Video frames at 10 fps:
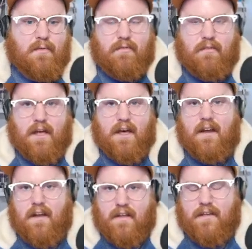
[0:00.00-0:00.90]
We've
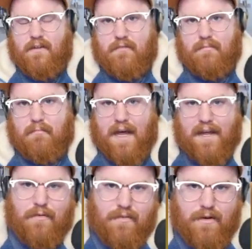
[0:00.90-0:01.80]
got a huge
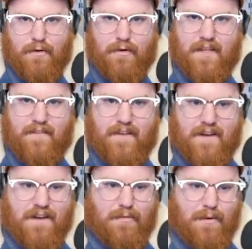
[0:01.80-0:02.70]
milestone in the
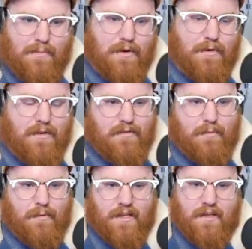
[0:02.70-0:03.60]
docs repo
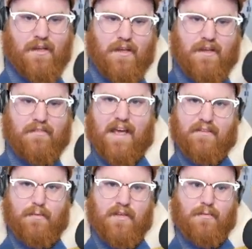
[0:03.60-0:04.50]
this week.
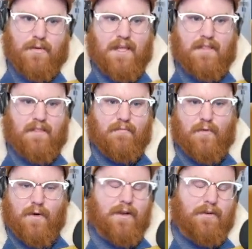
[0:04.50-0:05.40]
Last week, we hit
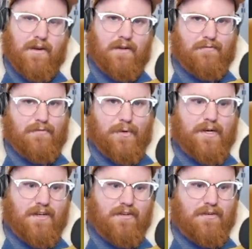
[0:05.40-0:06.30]

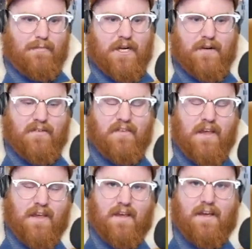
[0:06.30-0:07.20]
404 contributors.
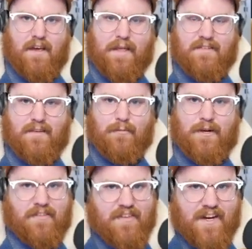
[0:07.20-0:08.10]
We actually
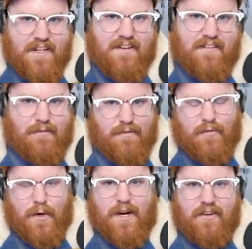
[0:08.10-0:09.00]
were excited because it was
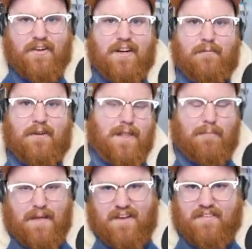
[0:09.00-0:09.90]
400, and with
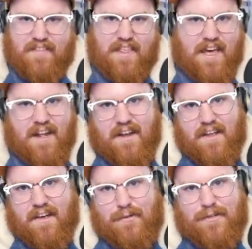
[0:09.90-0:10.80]
the pace that
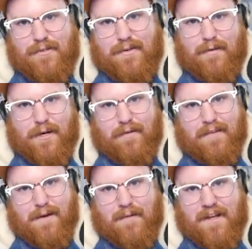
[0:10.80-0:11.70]
new contributors
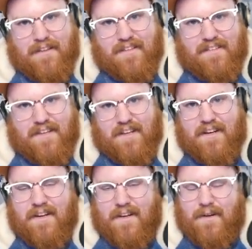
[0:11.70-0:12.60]
come onto the
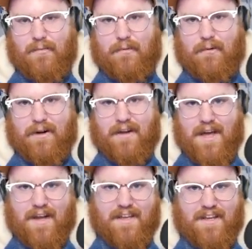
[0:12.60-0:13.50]
scene, we were
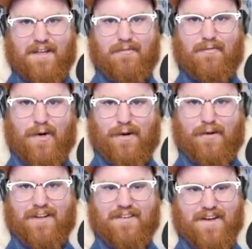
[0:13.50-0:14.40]
not going to hit
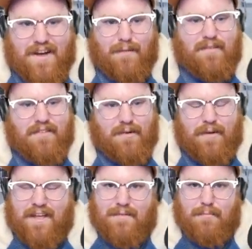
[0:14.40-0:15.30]
400 in time, so
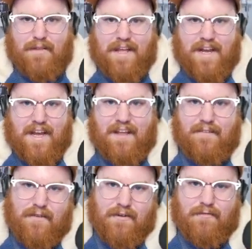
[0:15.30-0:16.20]
we had to plan
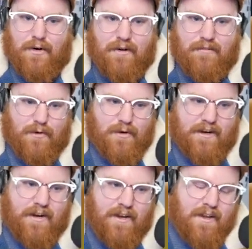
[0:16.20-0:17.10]
ahead for
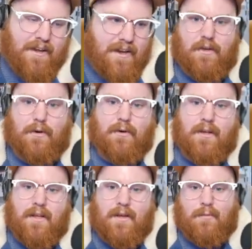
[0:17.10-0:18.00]
404. So
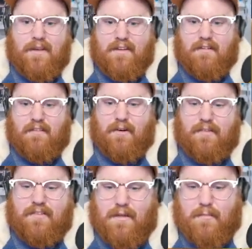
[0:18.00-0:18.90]
we did a little
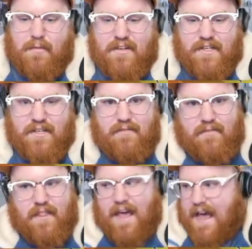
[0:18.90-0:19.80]
celebration
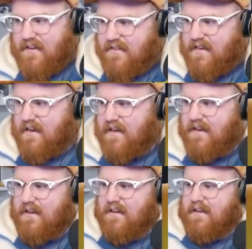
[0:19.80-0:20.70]
for that.
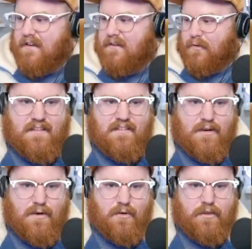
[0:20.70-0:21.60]
That's
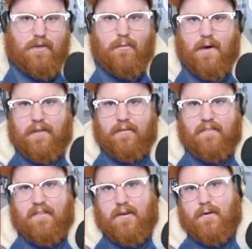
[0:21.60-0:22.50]
totally
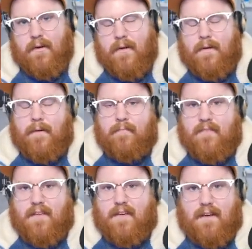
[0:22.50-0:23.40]
wild. So
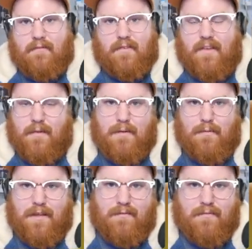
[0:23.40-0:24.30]
love seeing
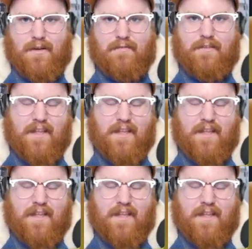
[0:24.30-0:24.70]
people get involved.